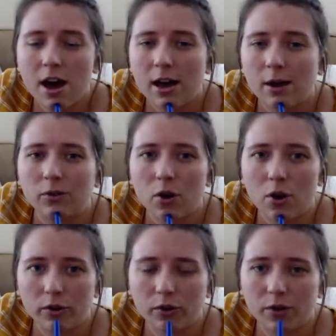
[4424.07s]
I was
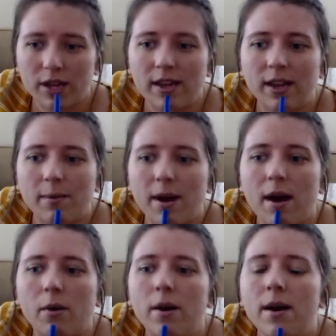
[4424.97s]
also thinking
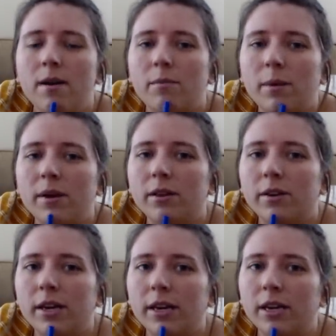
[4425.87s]
about maybe
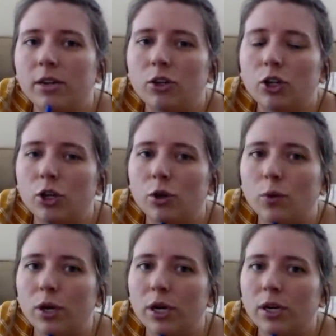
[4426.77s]
looking
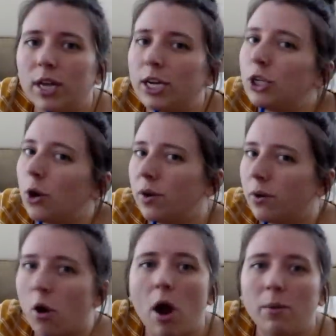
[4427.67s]
into uh, like Tony
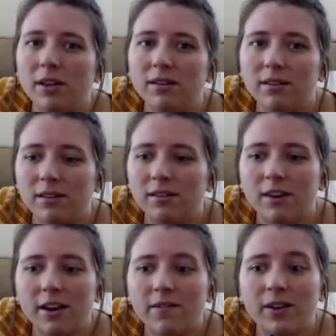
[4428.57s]
Robbins and
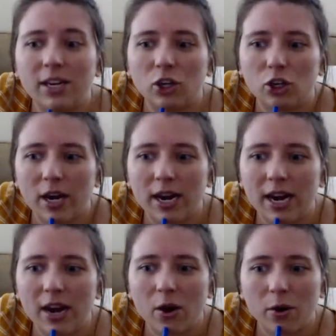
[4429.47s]
seeing if he's
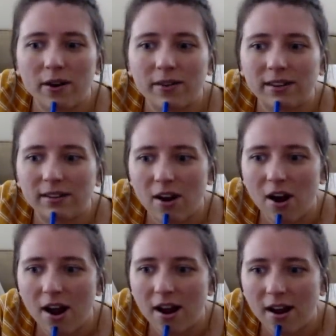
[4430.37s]
shady or if he's
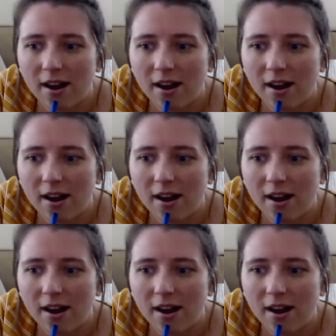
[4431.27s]
not.